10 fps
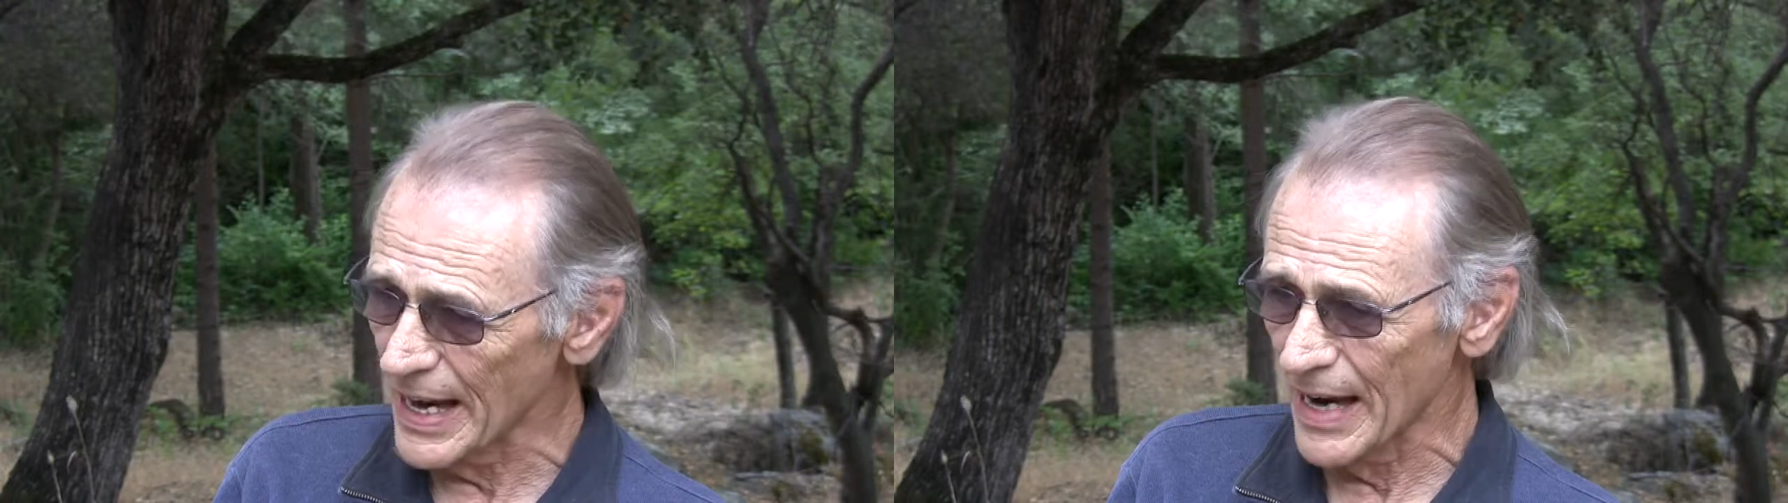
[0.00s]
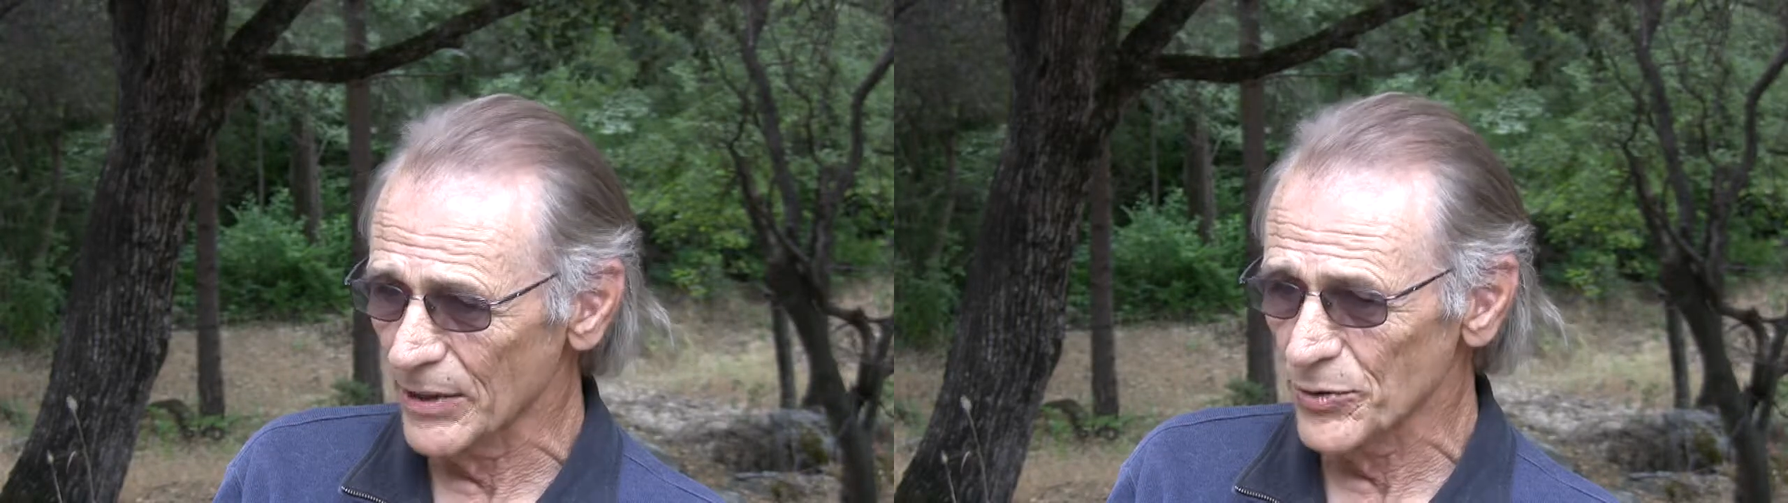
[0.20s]

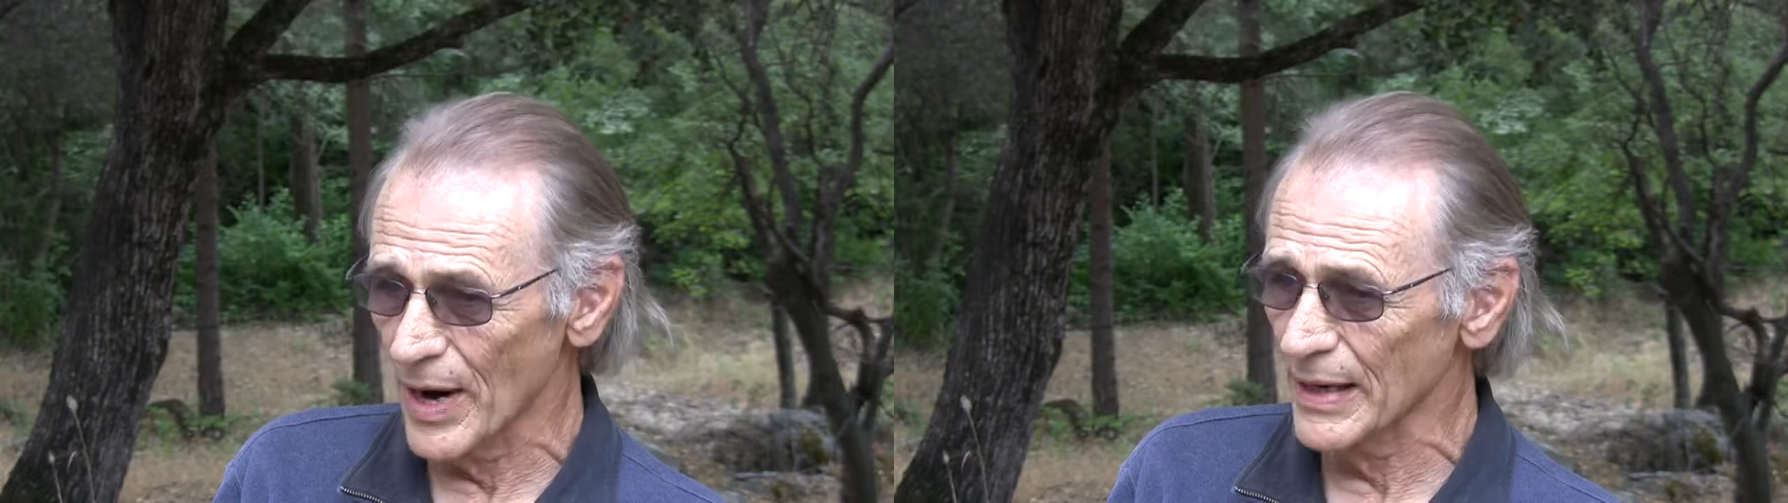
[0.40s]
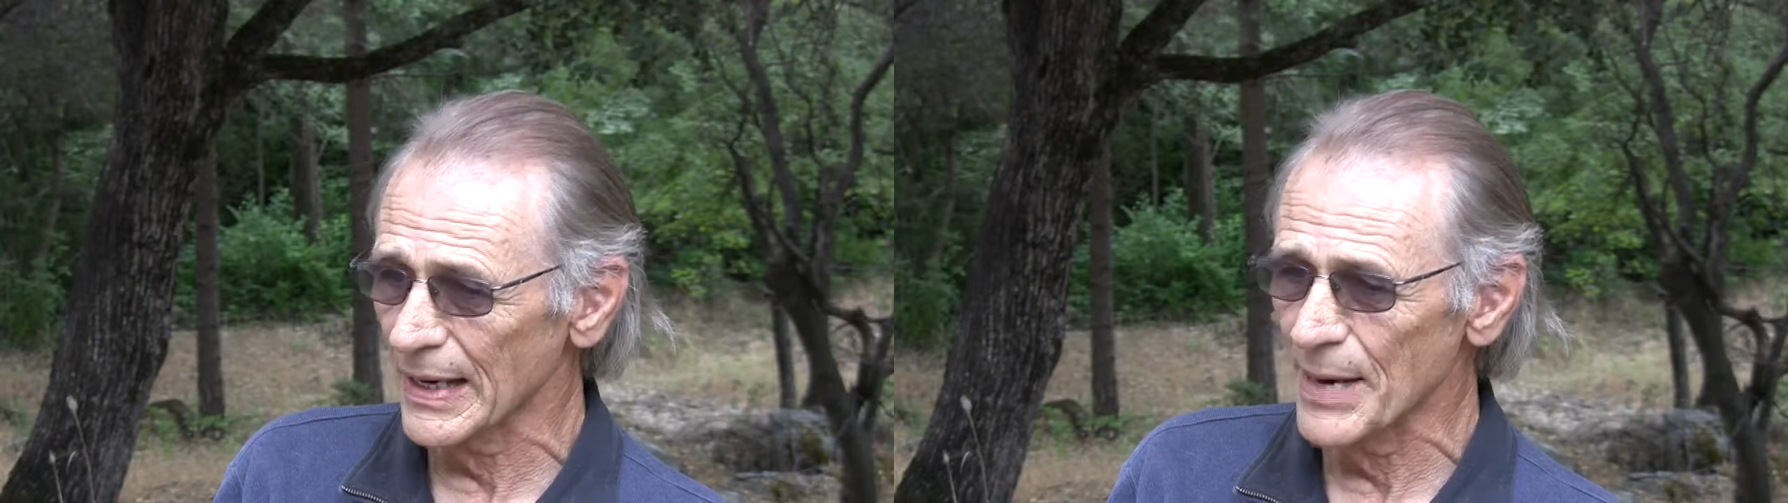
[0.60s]
and
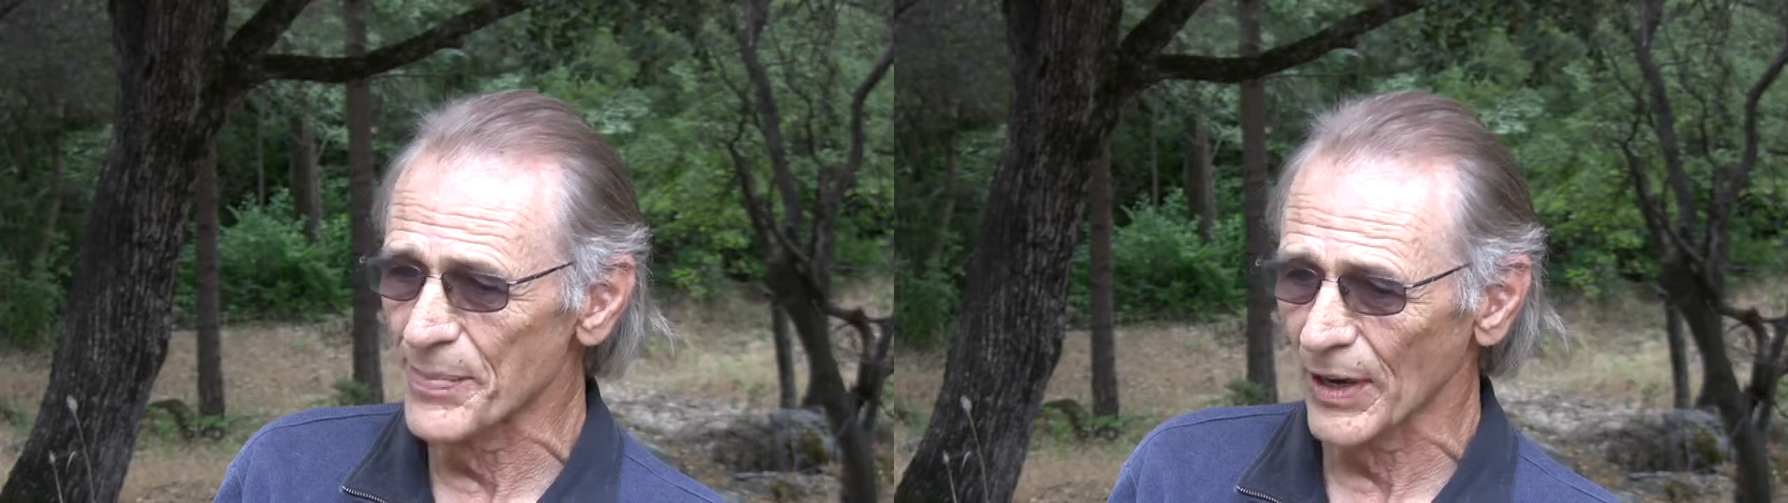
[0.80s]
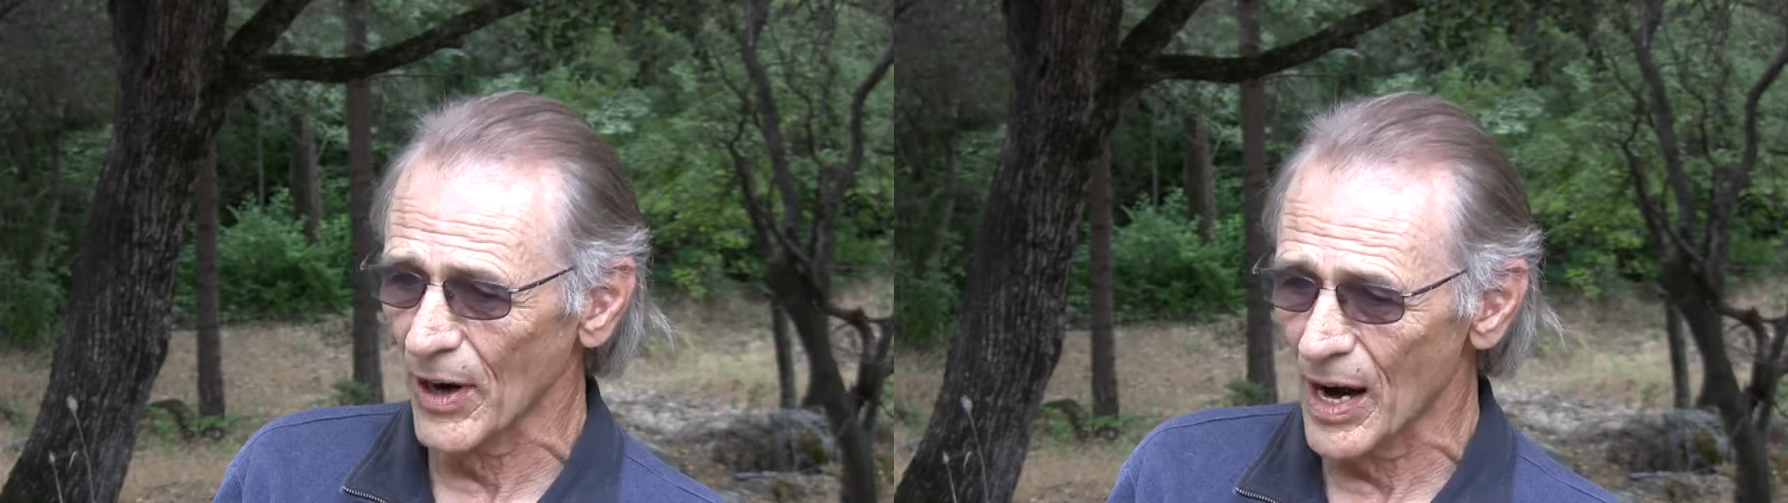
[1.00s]
trying to keep
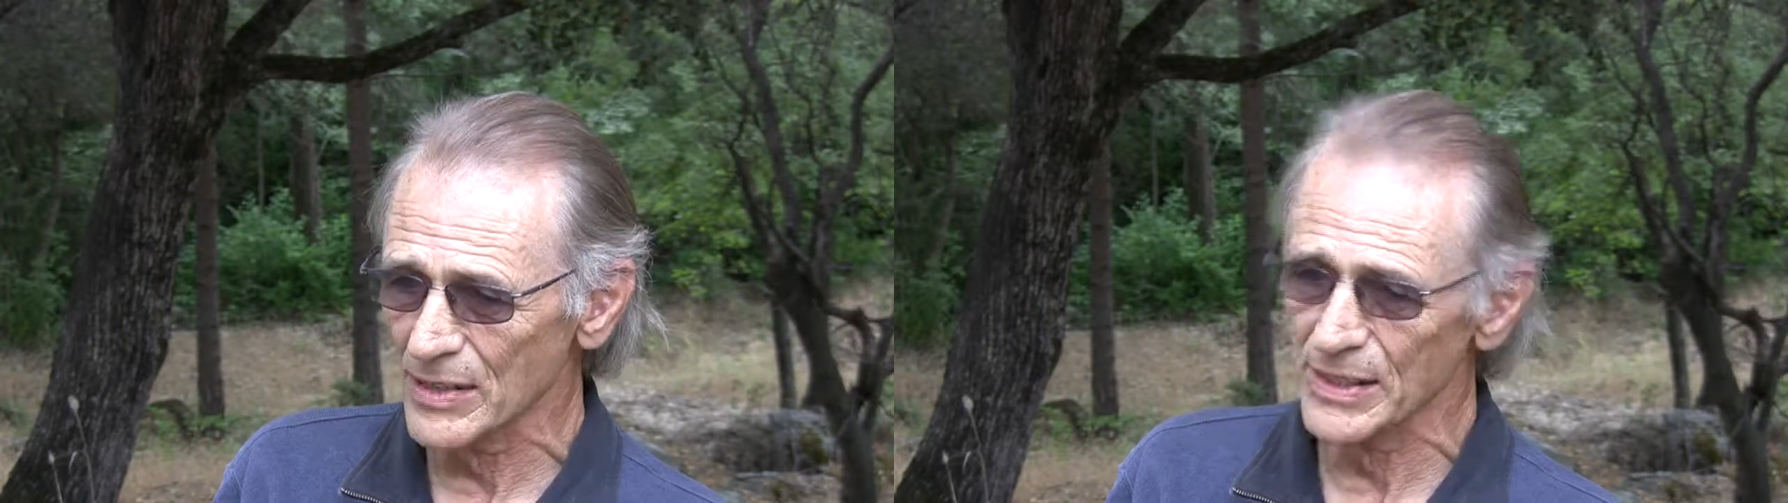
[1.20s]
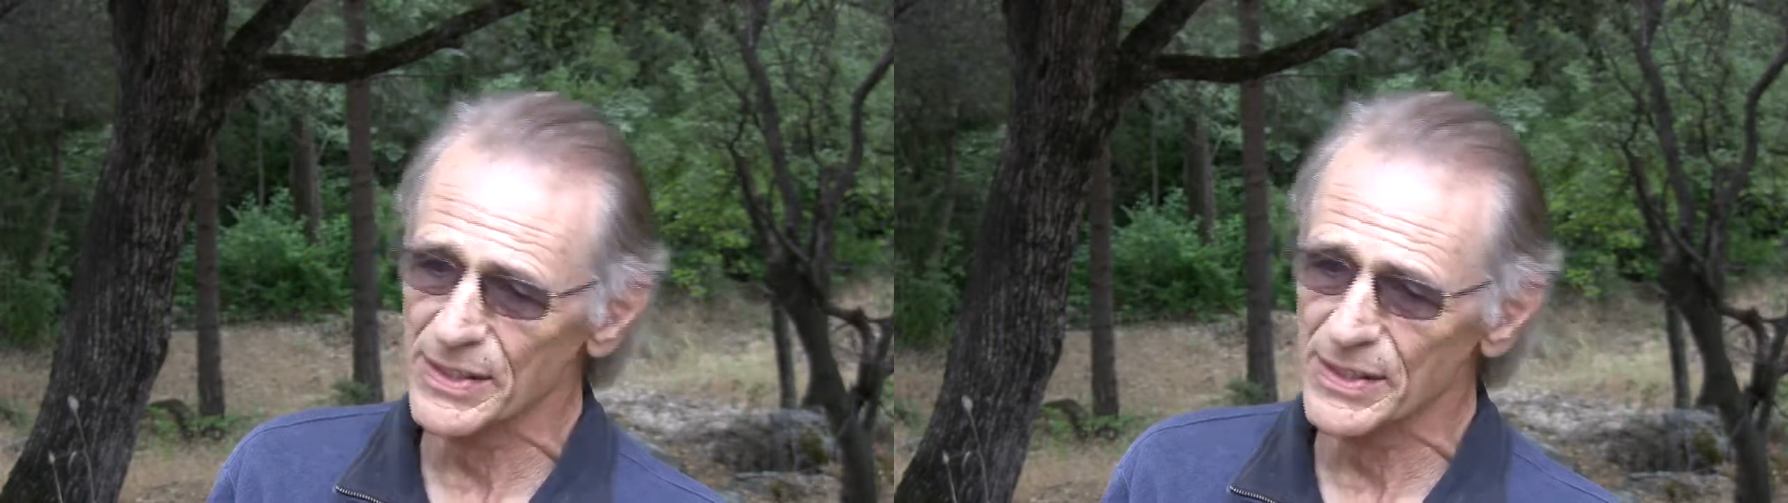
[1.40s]
the cost